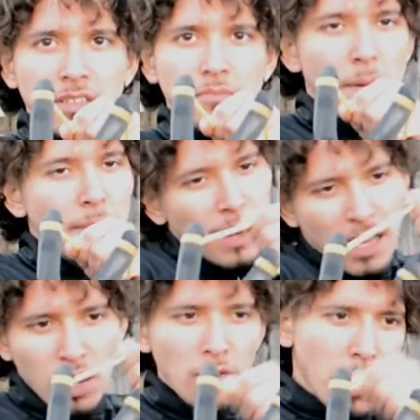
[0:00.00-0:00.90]
Maybe I
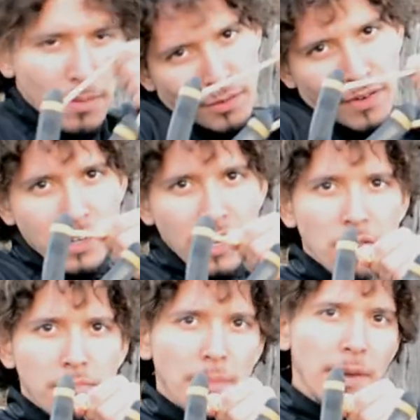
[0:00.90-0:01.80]
let go. Maybe you find
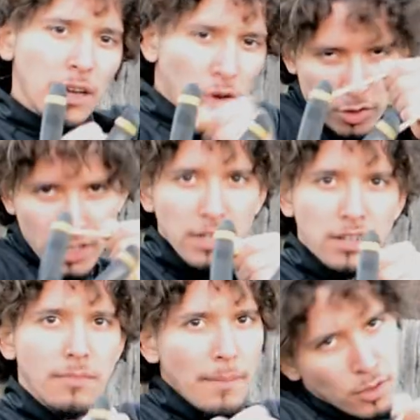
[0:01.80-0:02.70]
out. Maybe I hold it
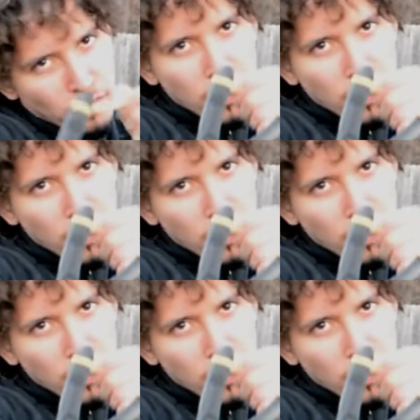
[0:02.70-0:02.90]
here. Maybe you run